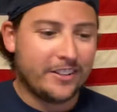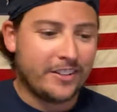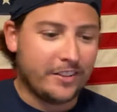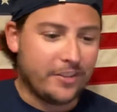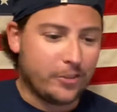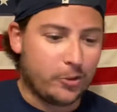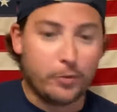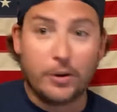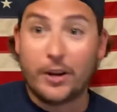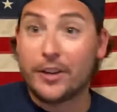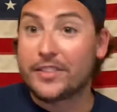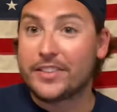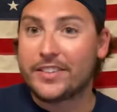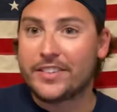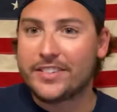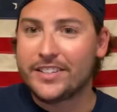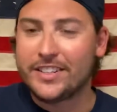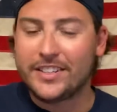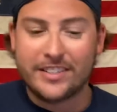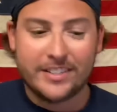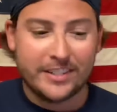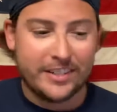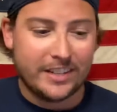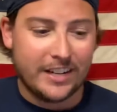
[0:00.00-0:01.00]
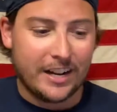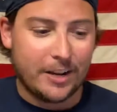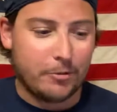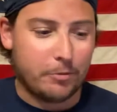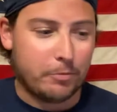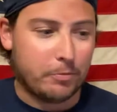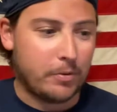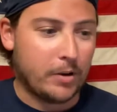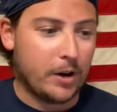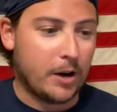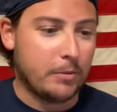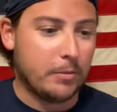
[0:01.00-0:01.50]
Throughout the season, I will
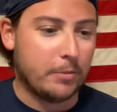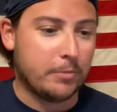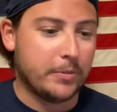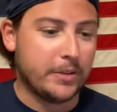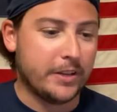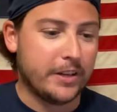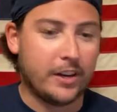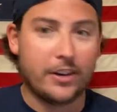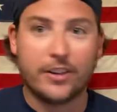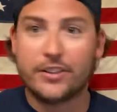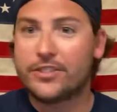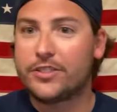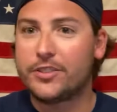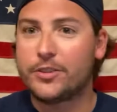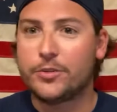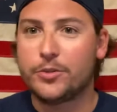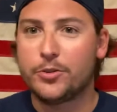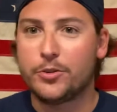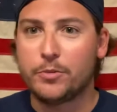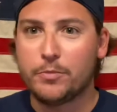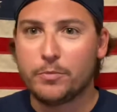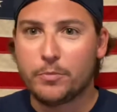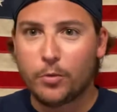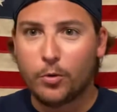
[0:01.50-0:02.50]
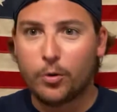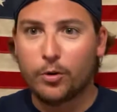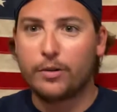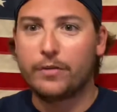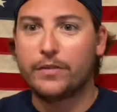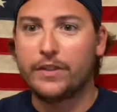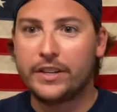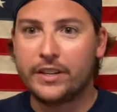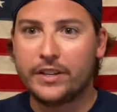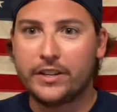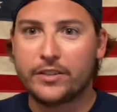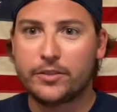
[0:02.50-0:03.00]
probably also do more of
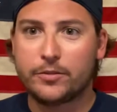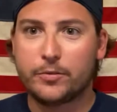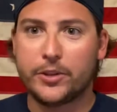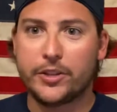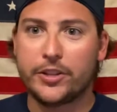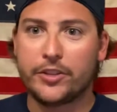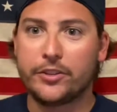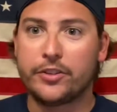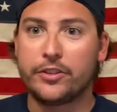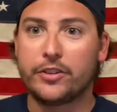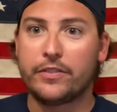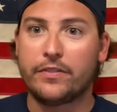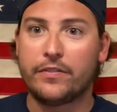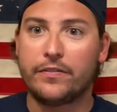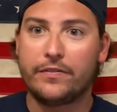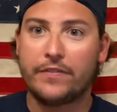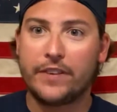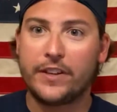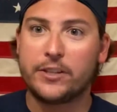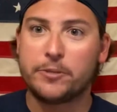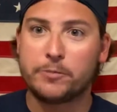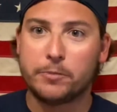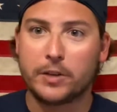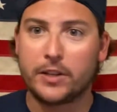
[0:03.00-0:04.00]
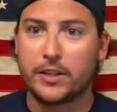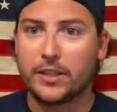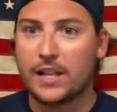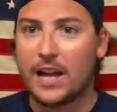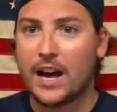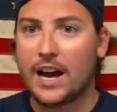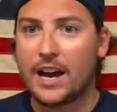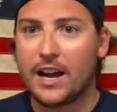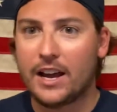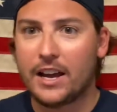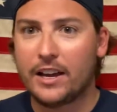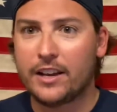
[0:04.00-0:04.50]
these, whether they're Facebook
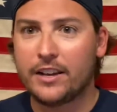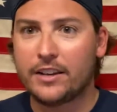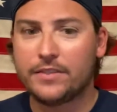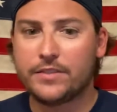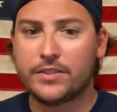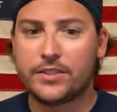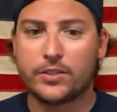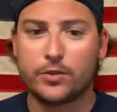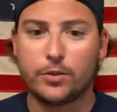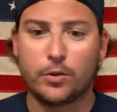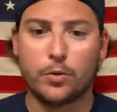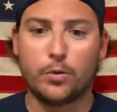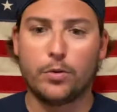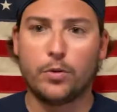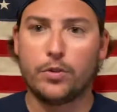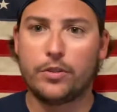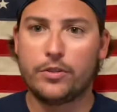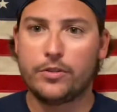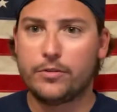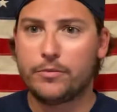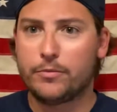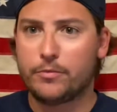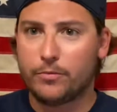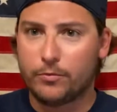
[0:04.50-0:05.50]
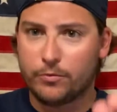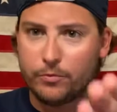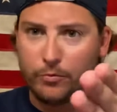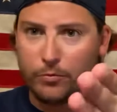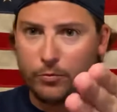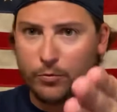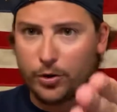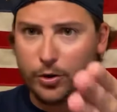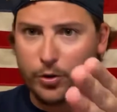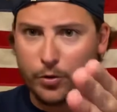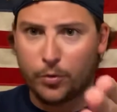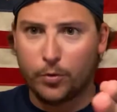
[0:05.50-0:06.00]
Lives or
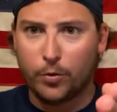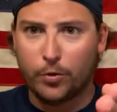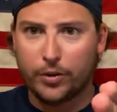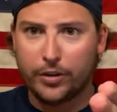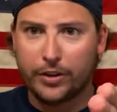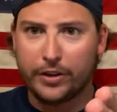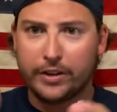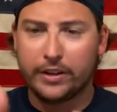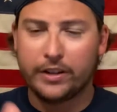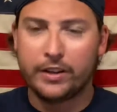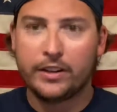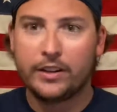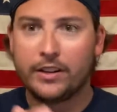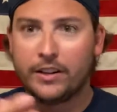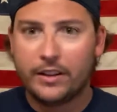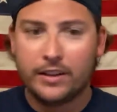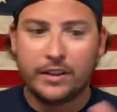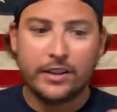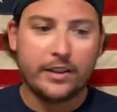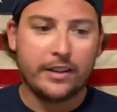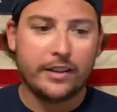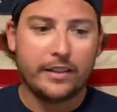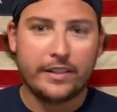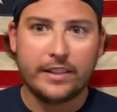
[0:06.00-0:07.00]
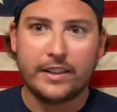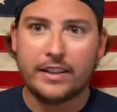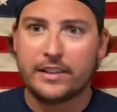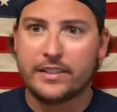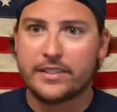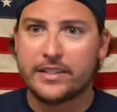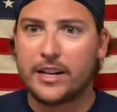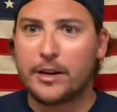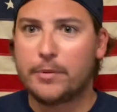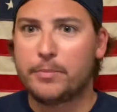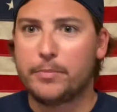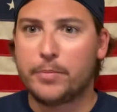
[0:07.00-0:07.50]
recorded things that
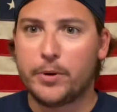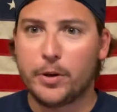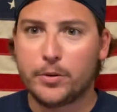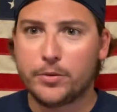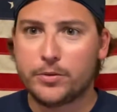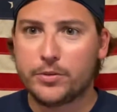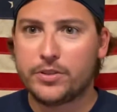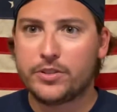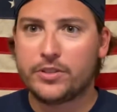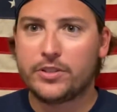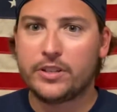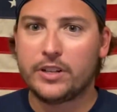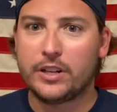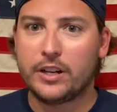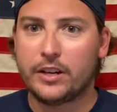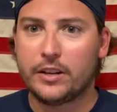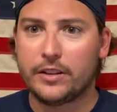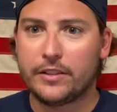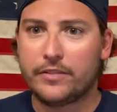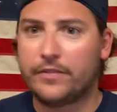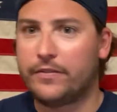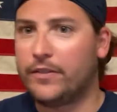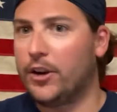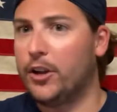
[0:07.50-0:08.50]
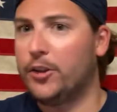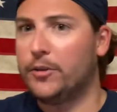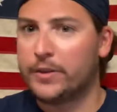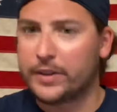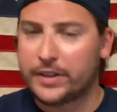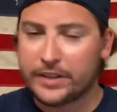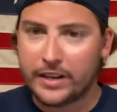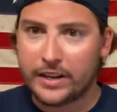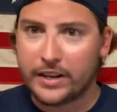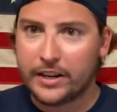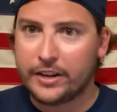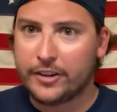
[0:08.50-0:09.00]
I post the following
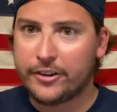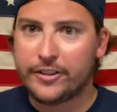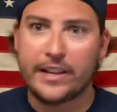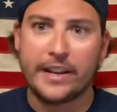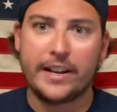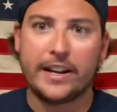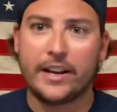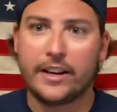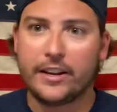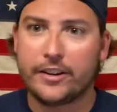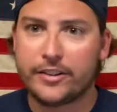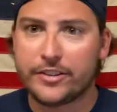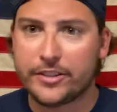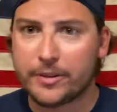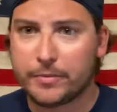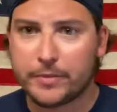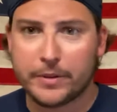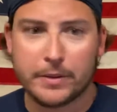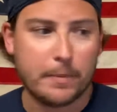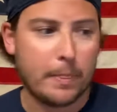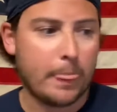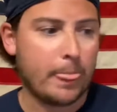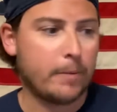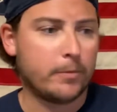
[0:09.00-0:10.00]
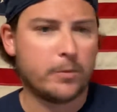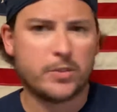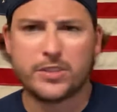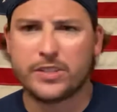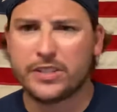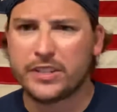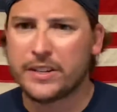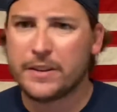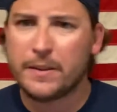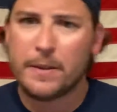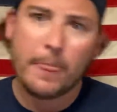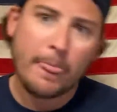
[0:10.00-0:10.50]
day or that night or something. We'll
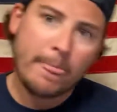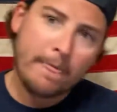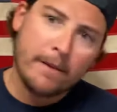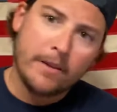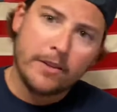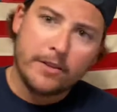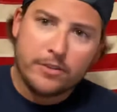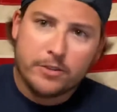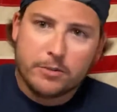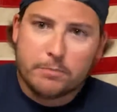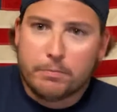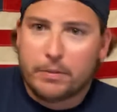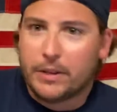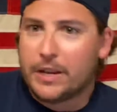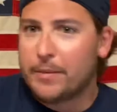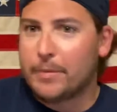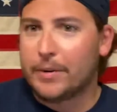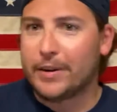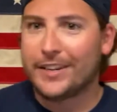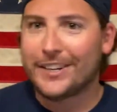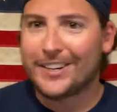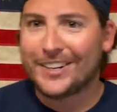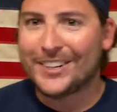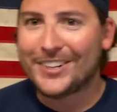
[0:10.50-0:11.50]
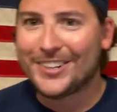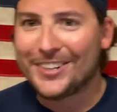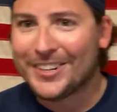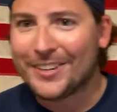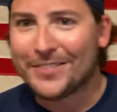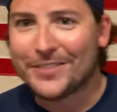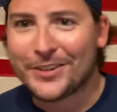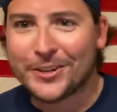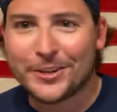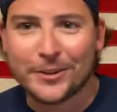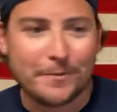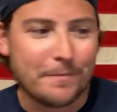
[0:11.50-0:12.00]
see. Just play it by ear. You never
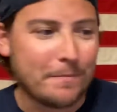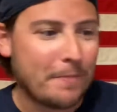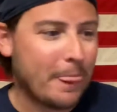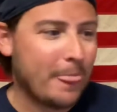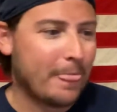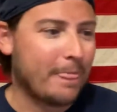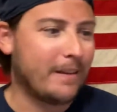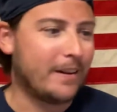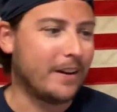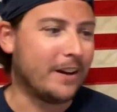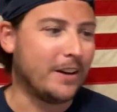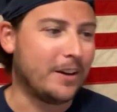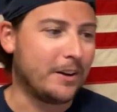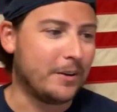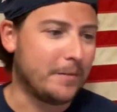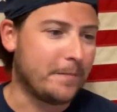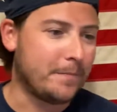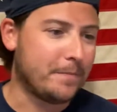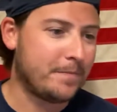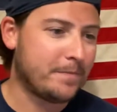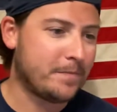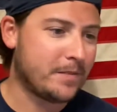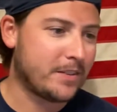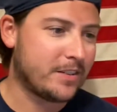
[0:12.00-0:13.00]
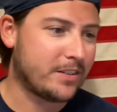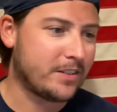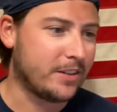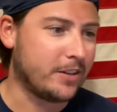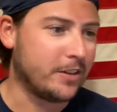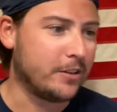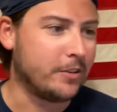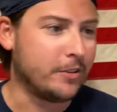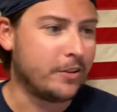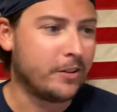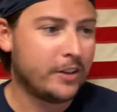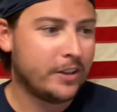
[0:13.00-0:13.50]
know.
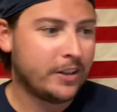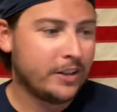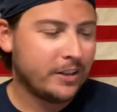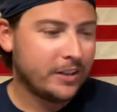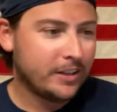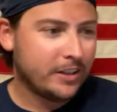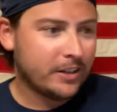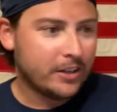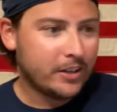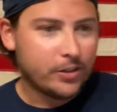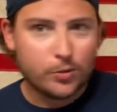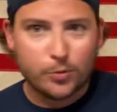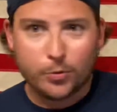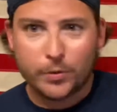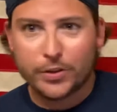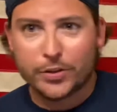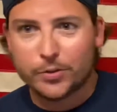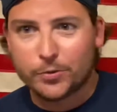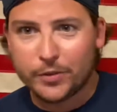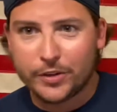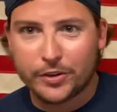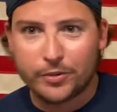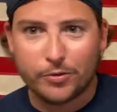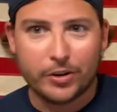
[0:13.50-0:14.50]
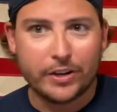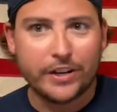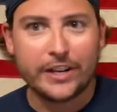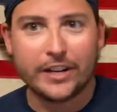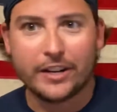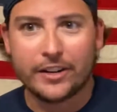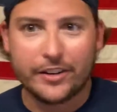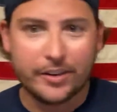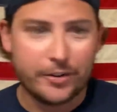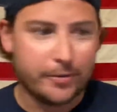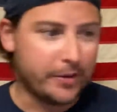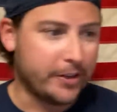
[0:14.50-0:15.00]
So 2020 rundown.
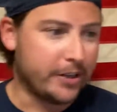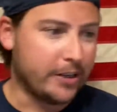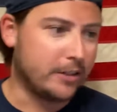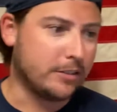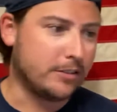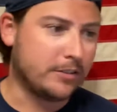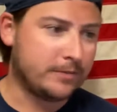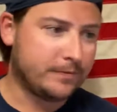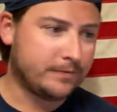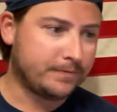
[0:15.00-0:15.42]
Here we go.